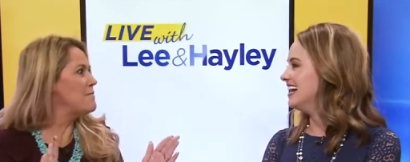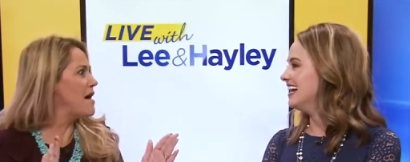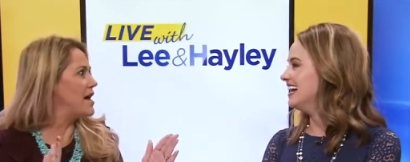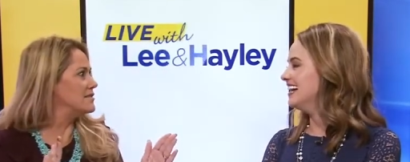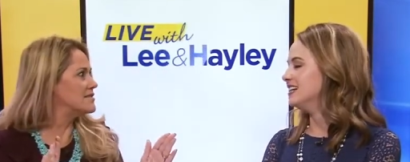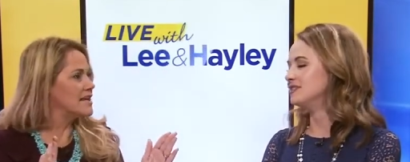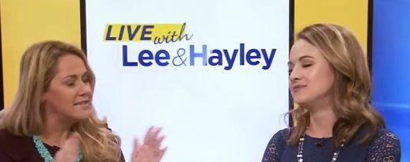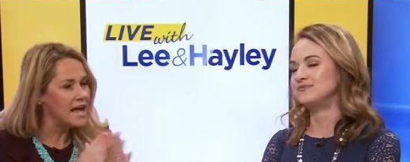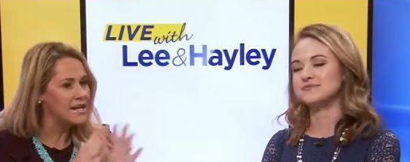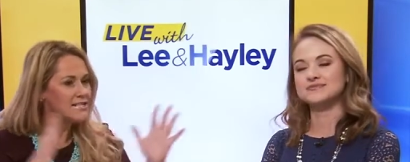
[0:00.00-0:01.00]
Speaker 1: months in
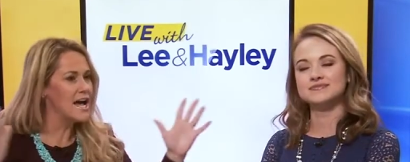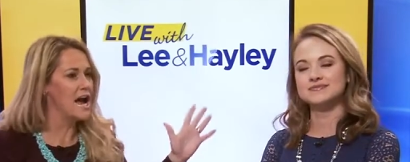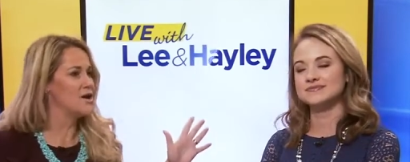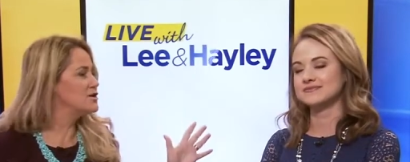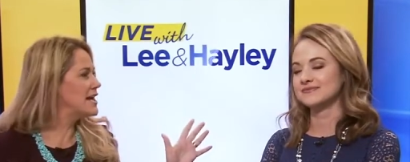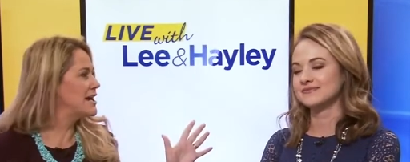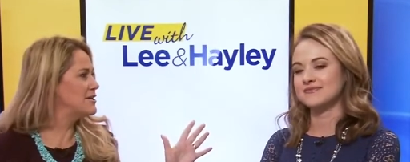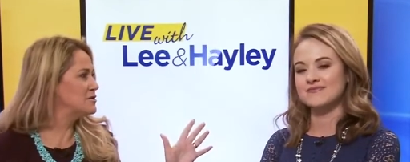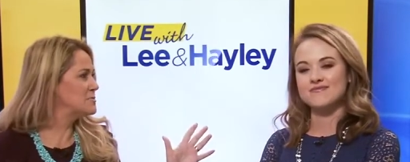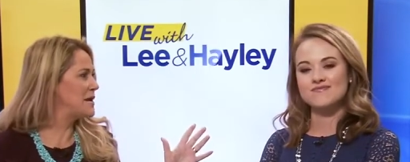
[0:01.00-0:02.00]
that entire ten
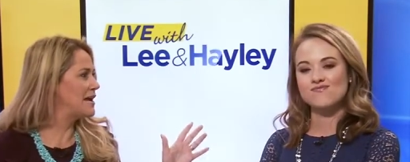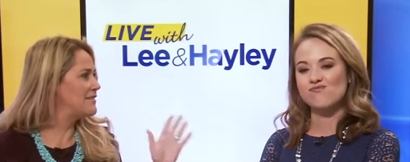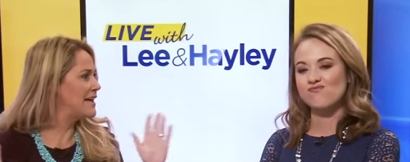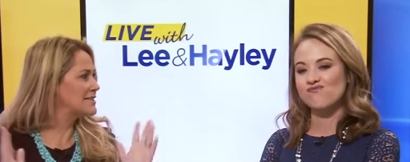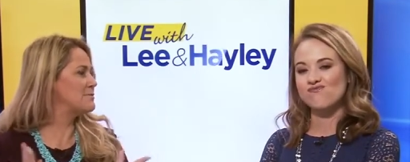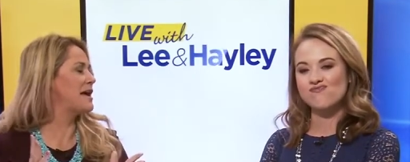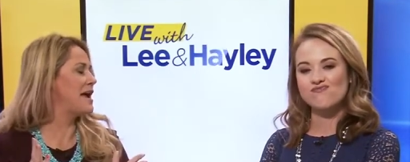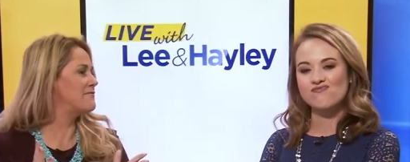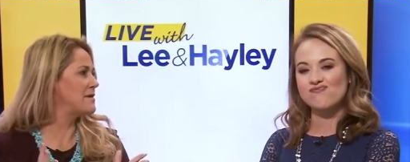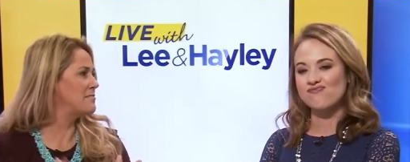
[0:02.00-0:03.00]
year span. That's when I
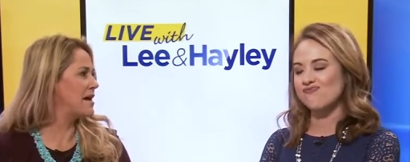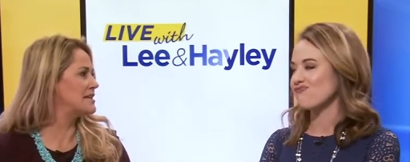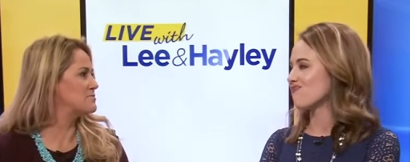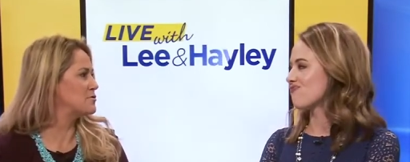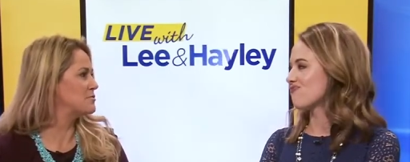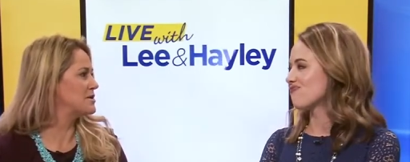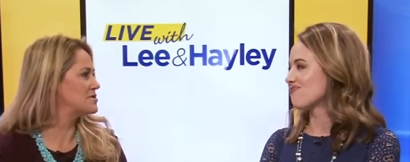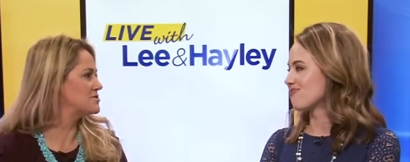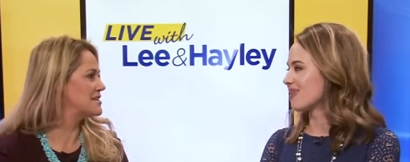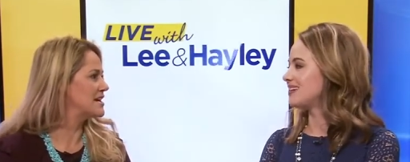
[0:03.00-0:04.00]
have my passport
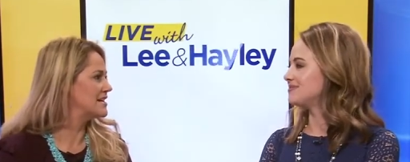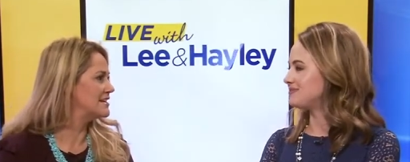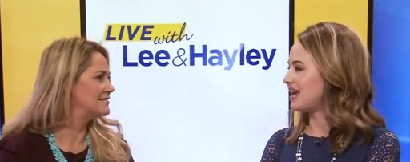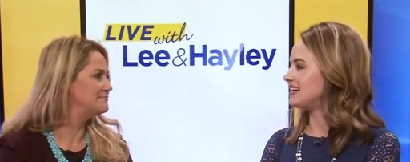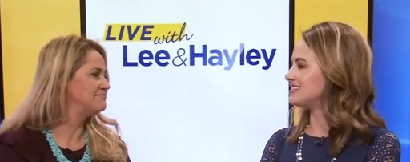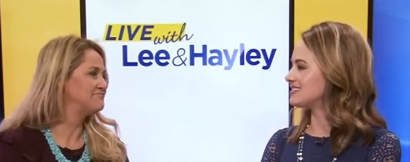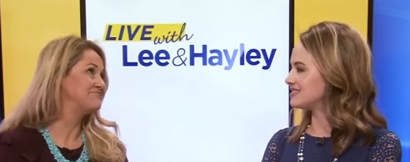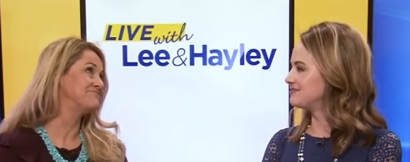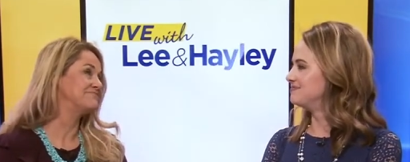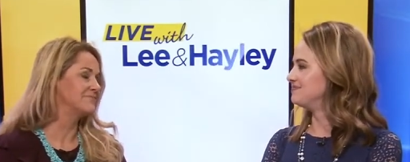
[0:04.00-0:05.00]
picture taken.
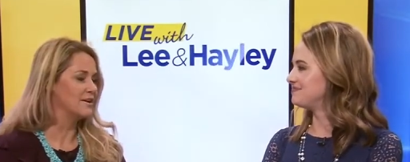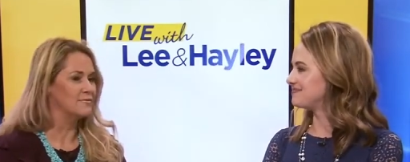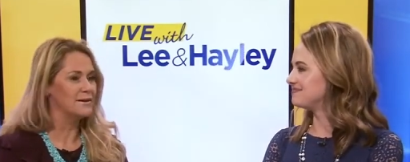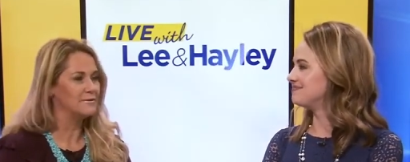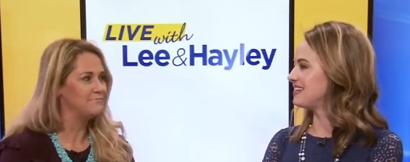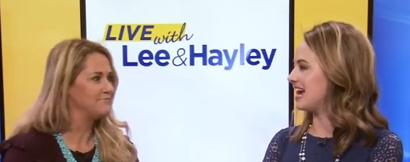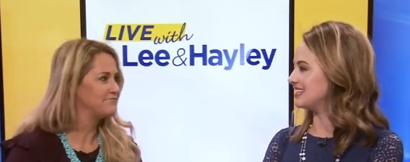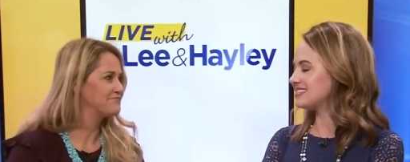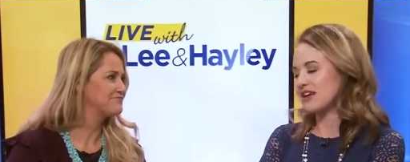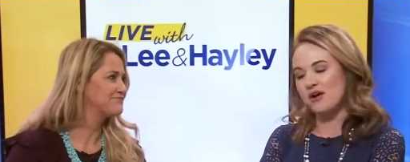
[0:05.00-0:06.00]
Nice. Oh well.
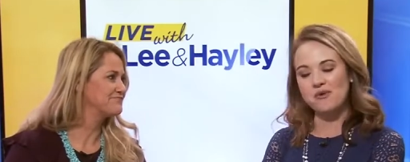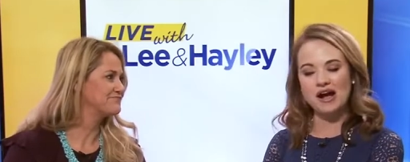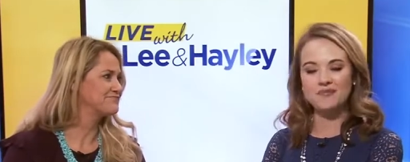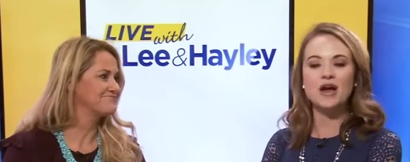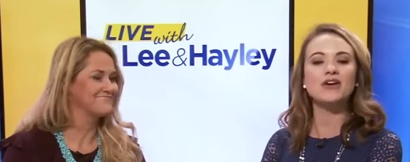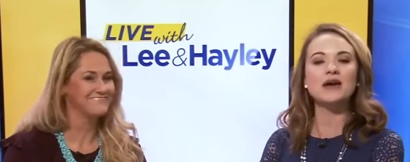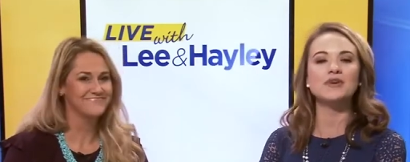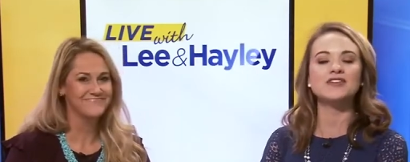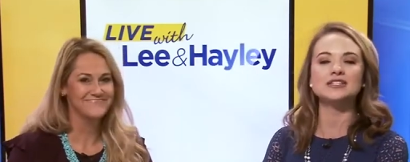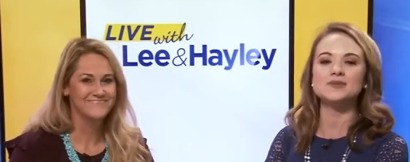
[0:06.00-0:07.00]
Yes.
Speaker 2: Oh well. Okay,
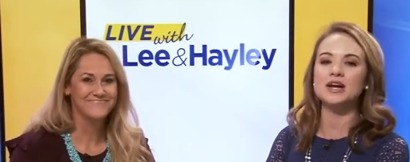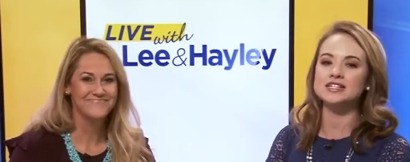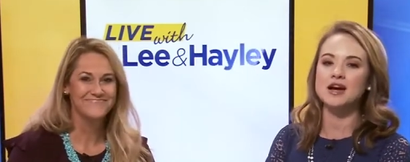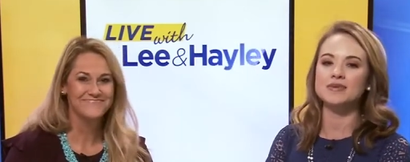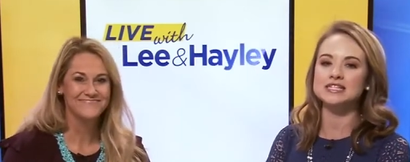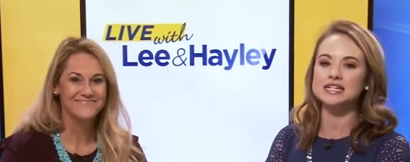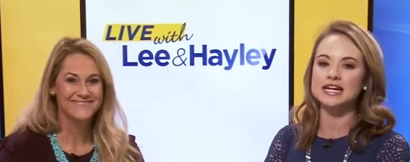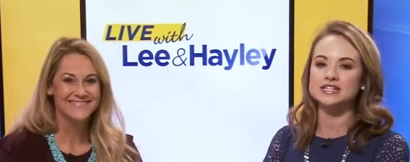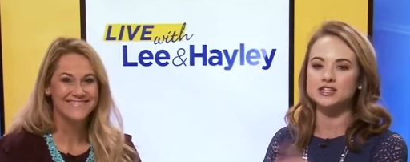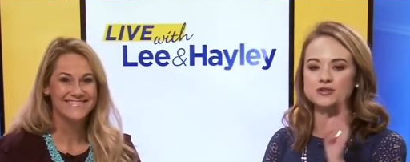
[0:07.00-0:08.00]
we've got some hot topics to
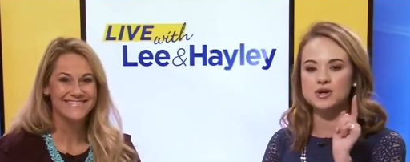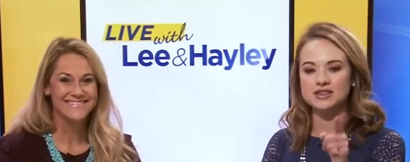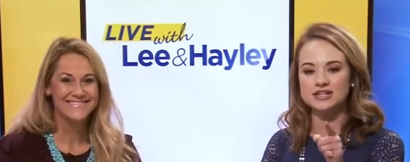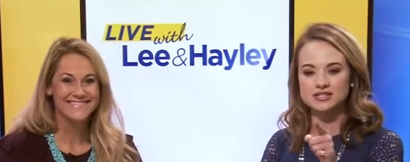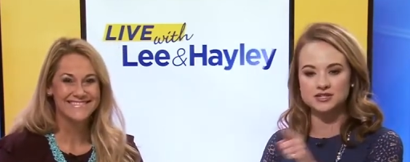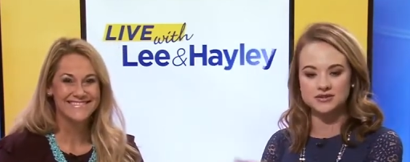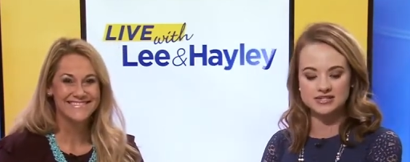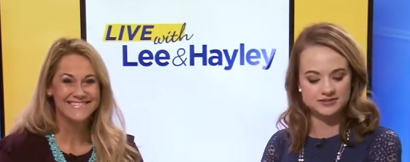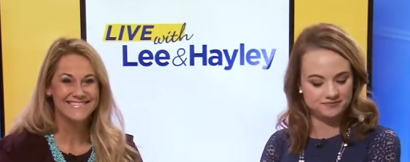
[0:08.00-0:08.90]
get to. Let's do it.